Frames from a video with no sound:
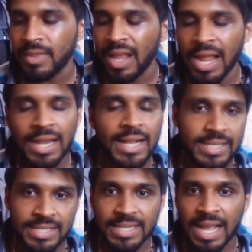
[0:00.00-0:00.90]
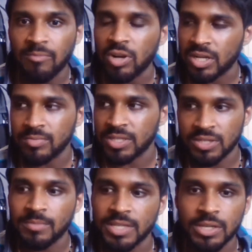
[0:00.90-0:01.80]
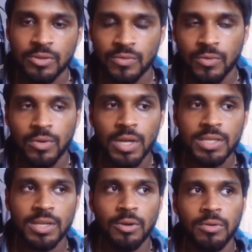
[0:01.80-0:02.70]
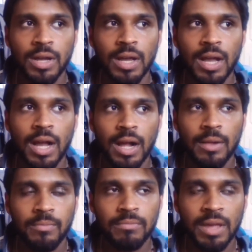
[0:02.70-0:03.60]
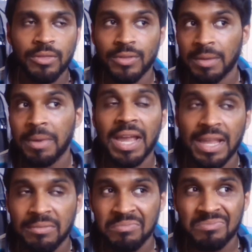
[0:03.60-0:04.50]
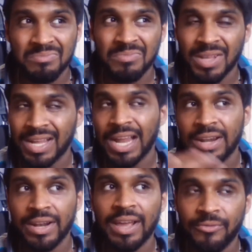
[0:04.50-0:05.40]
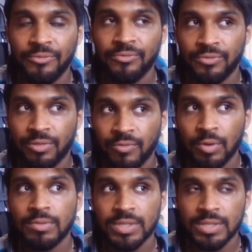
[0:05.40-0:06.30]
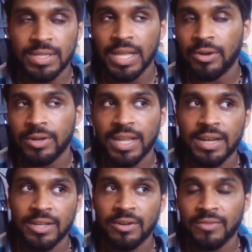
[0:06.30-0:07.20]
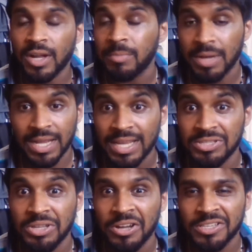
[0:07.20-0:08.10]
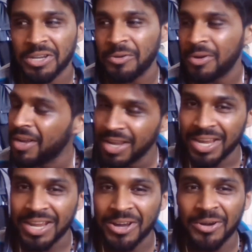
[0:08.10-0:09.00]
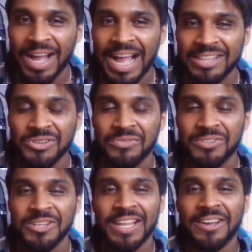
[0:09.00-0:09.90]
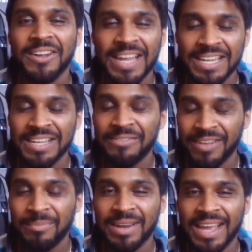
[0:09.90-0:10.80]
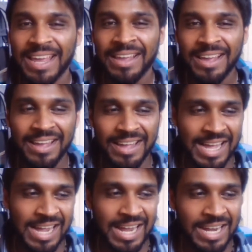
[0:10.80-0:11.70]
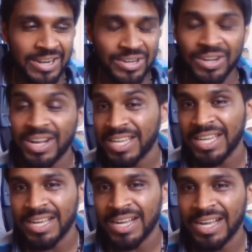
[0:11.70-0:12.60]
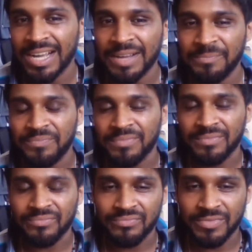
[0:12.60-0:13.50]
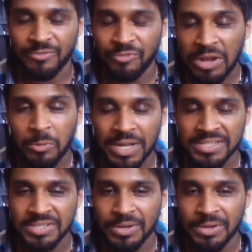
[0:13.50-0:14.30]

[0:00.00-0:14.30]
And like I said, the camera just comes in useful. So I thought that might kind of like throws Leon Kennedy off guard, but I guess not. So, you know, hats off to Leon Kennedy, fair play. And unlucky Frank West.